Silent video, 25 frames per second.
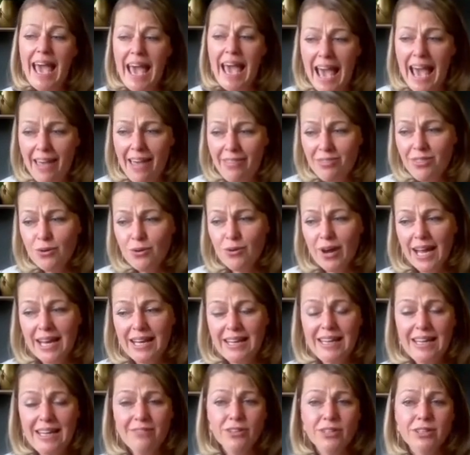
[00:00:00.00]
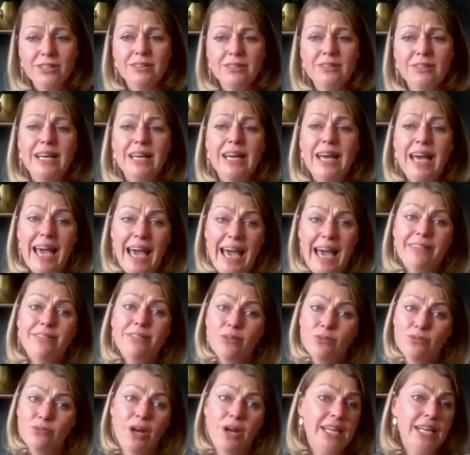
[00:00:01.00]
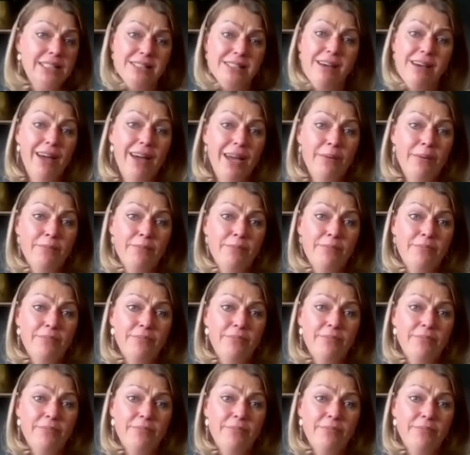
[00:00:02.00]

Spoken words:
at the right level at the right time.